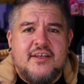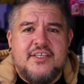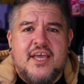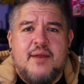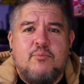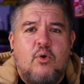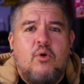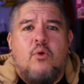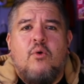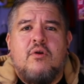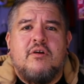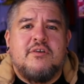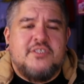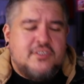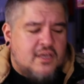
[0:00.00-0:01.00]
10 more
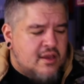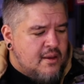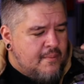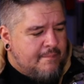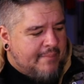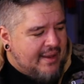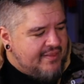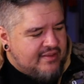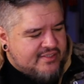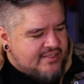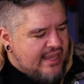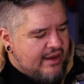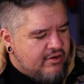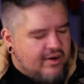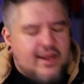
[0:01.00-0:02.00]
orders by this
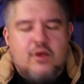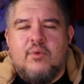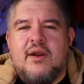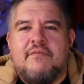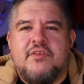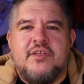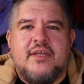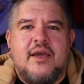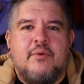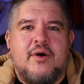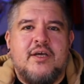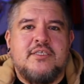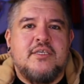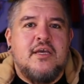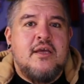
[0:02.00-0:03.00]
Saturday or whatever the day
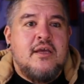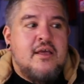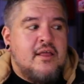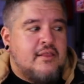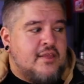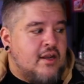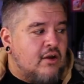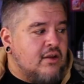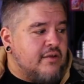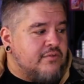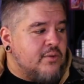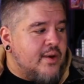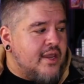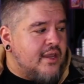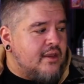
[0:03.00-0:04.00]
was, then I'll give
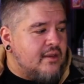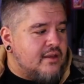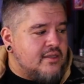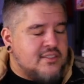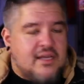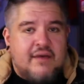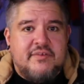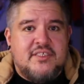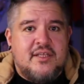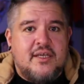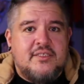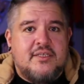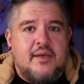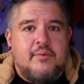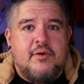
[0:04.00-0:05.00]
away a Savi's
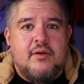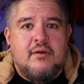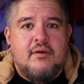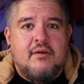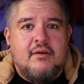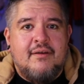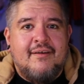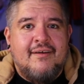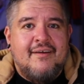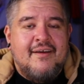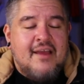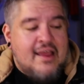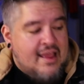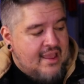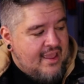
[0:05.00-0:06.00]
lightsaber.
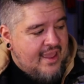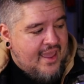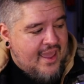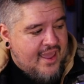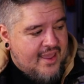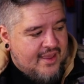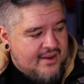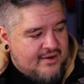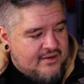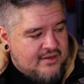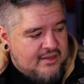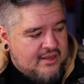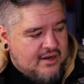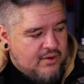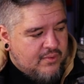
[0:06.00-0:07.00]
And
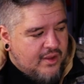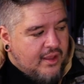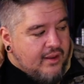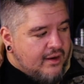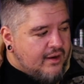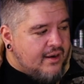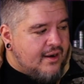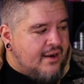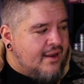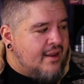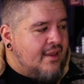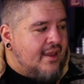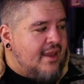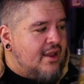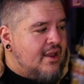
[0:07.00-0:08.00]
you know what?
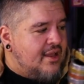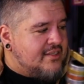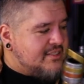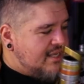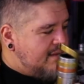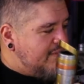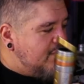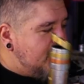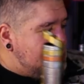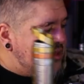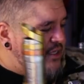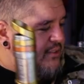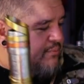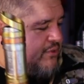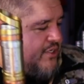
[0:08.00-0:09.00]
It's going to be one of
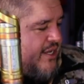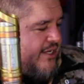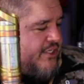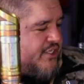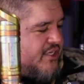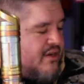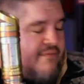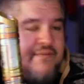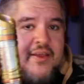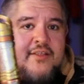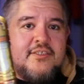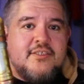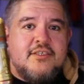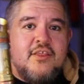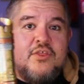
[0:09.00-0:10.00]
these protection and
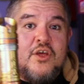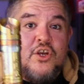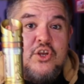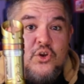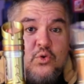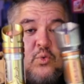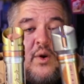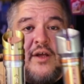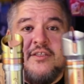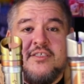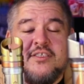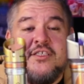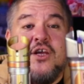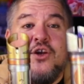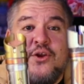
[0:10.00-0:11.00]
defense, the new
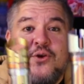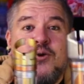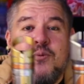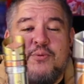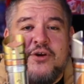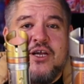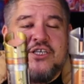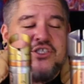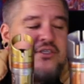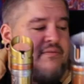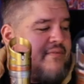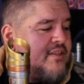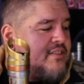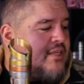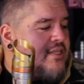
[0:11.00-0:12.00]
ones, the new protection and
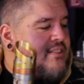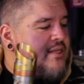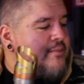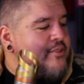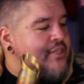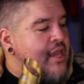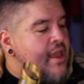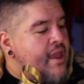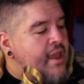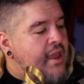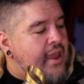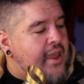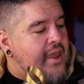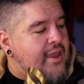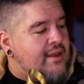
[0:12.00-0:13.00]
defense lightsabers,
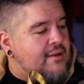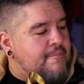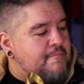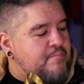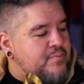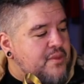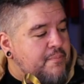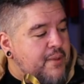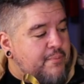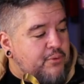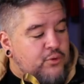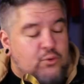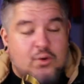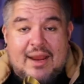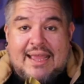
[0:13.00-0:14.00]
and the people
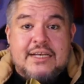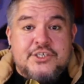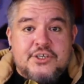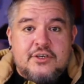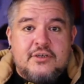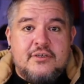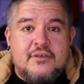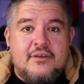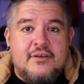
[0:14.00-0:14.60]
who are entered